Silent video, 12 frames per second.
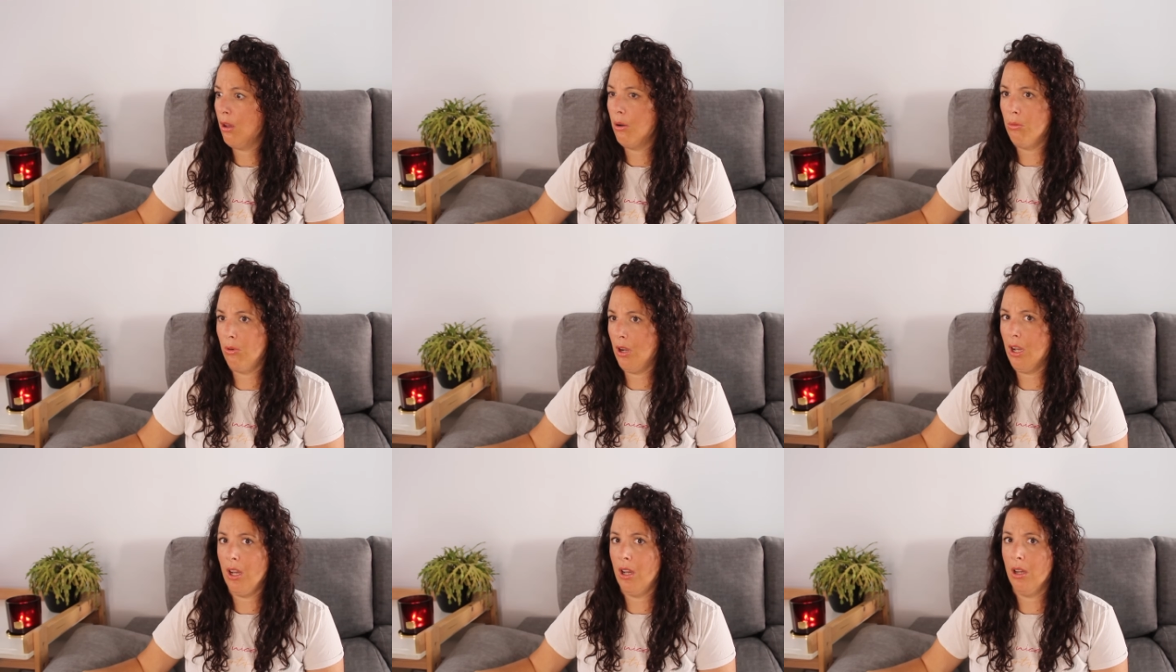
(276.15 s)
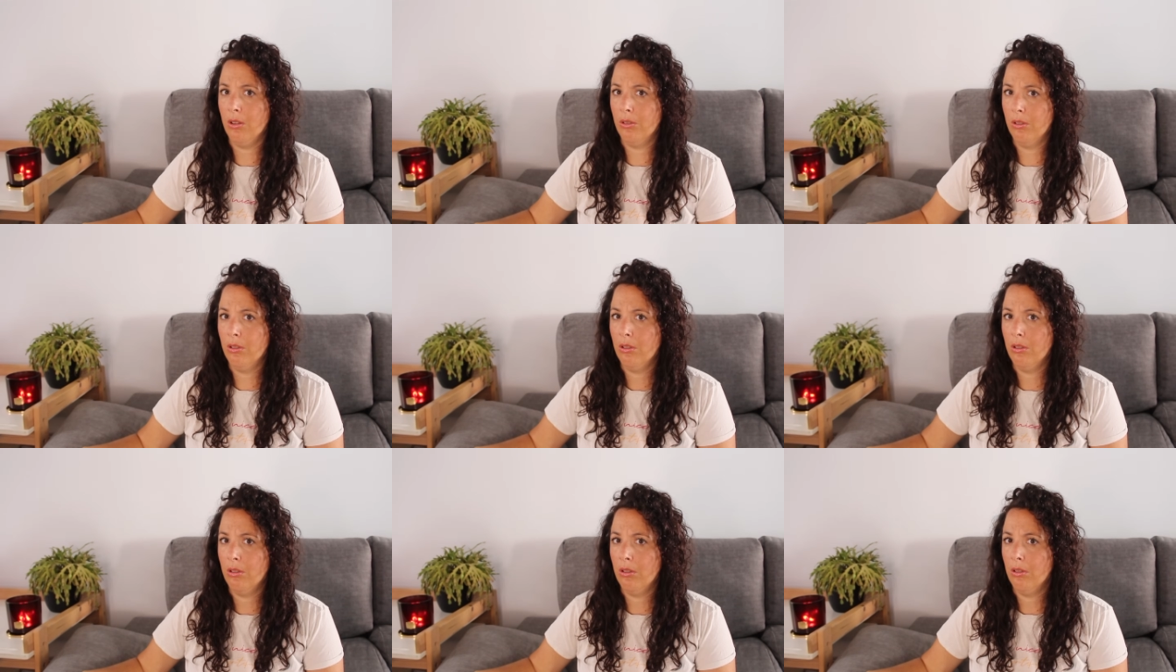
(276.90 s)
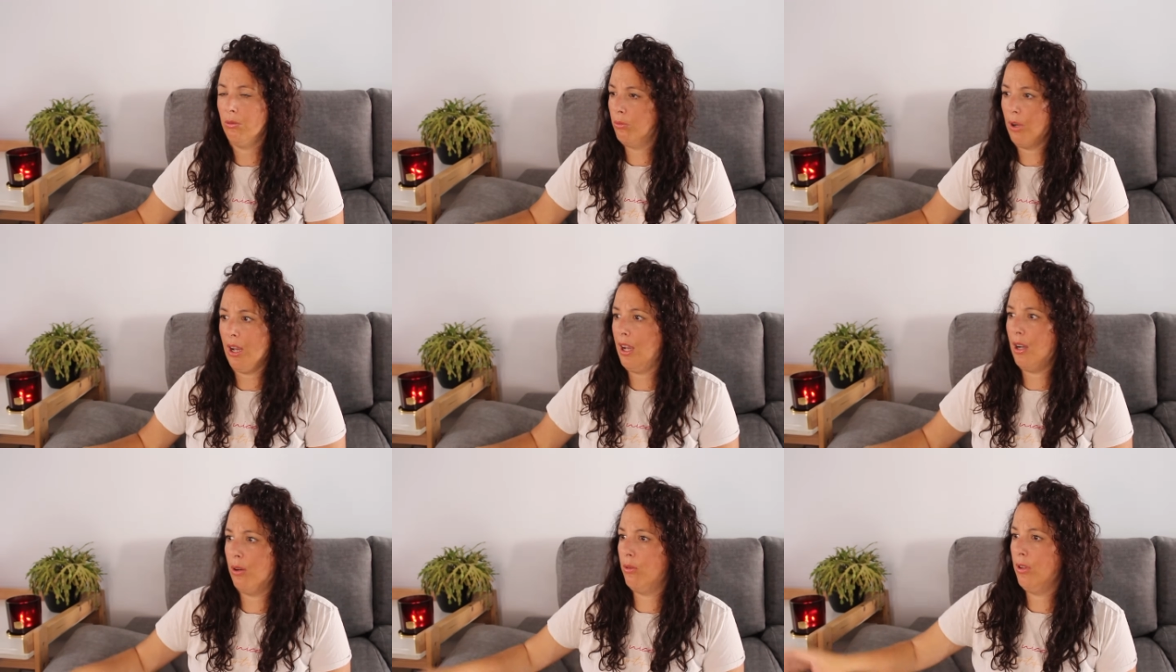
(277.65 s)
Wow.
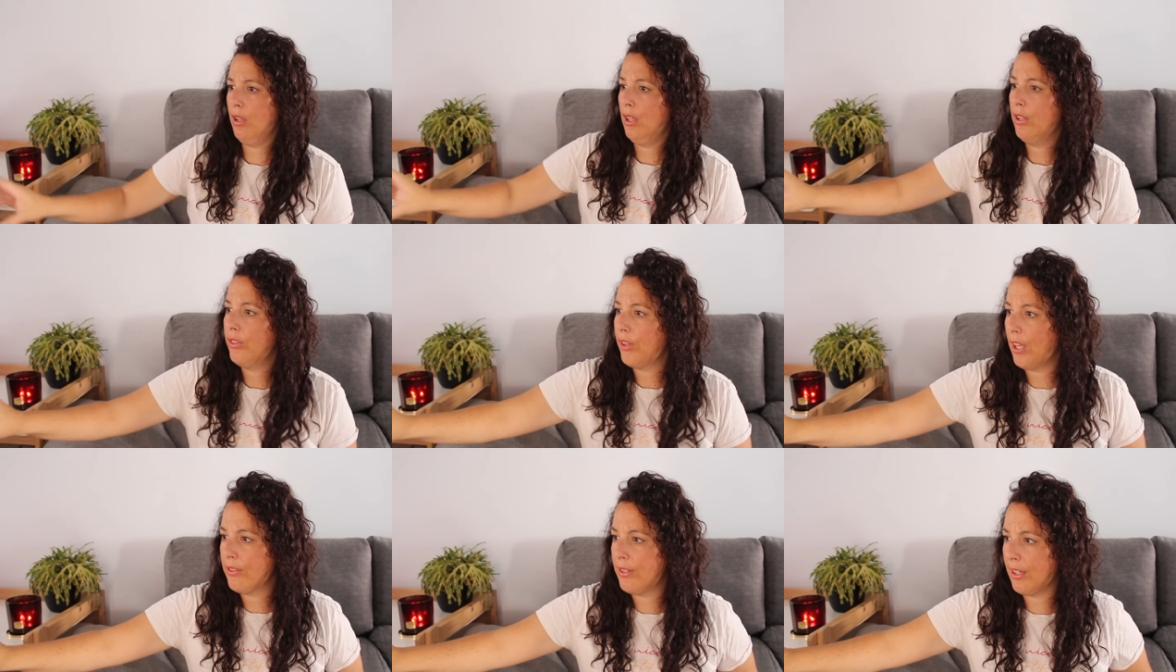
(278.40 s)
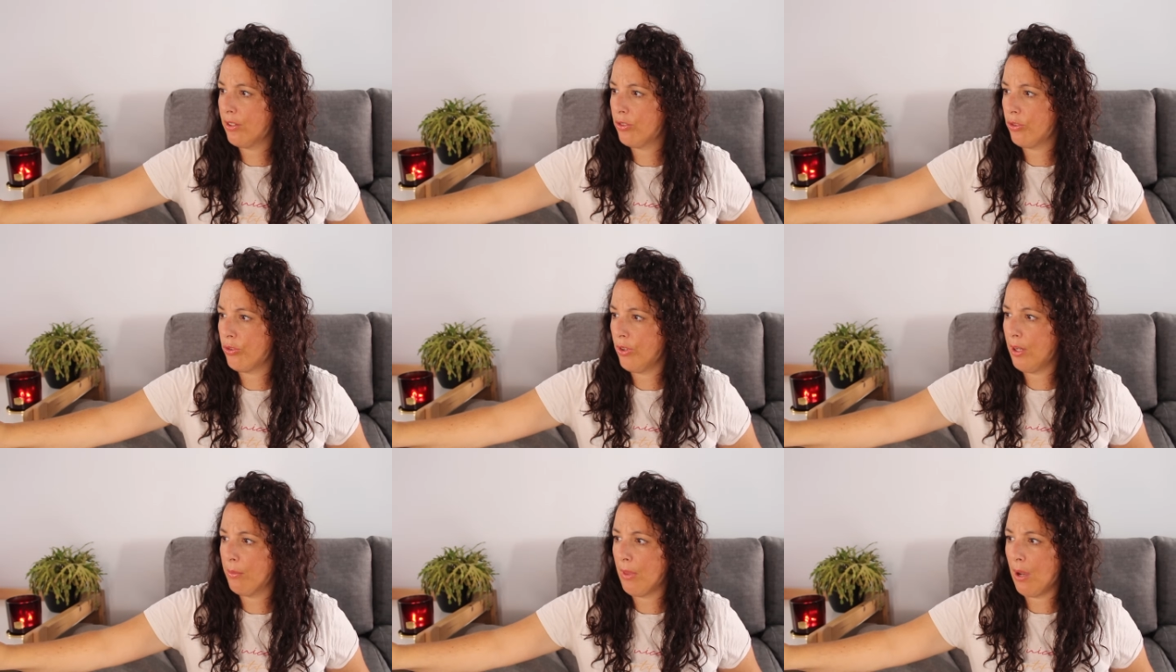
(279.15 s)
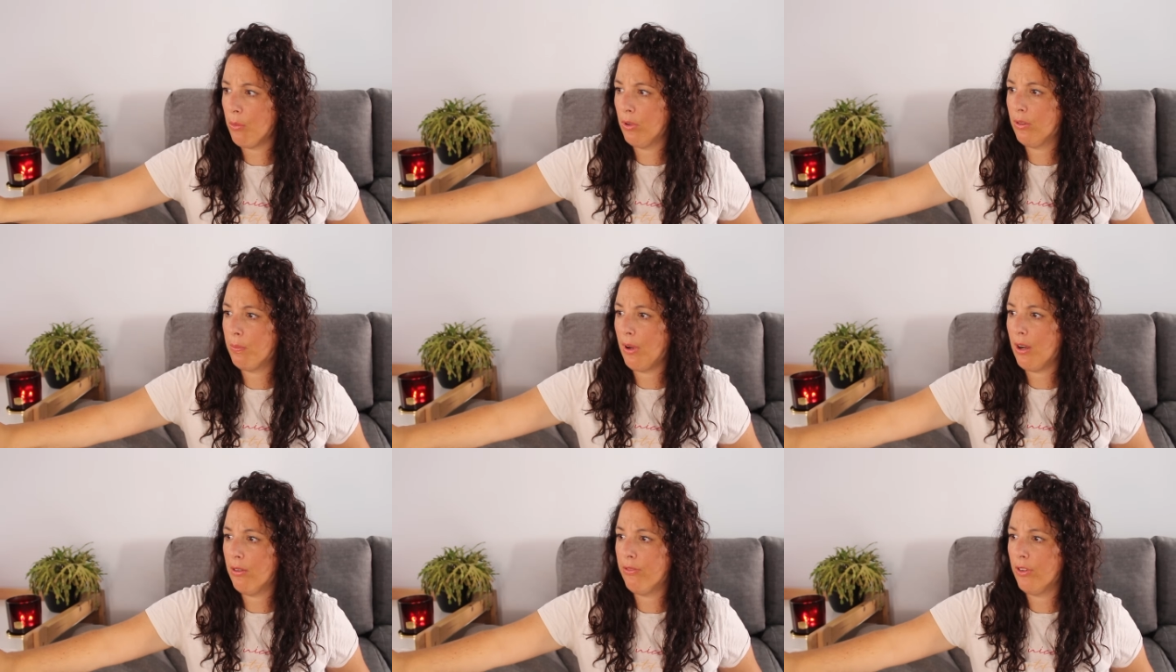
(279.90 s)
Wow. That's extreme. That was
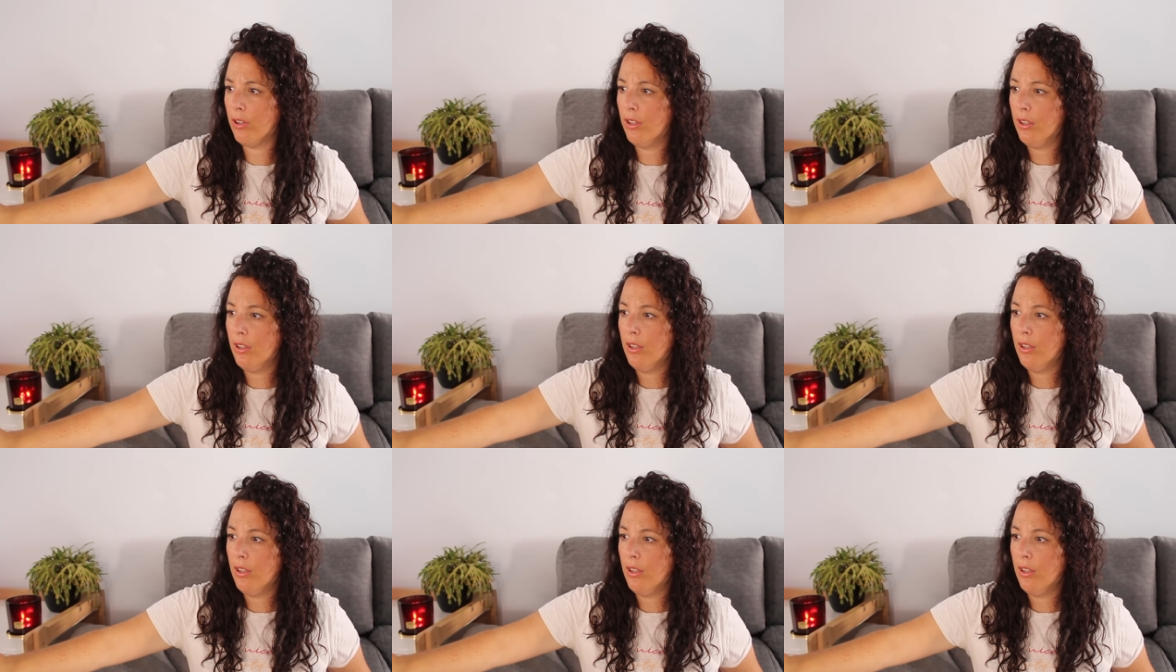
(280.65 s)
powerful.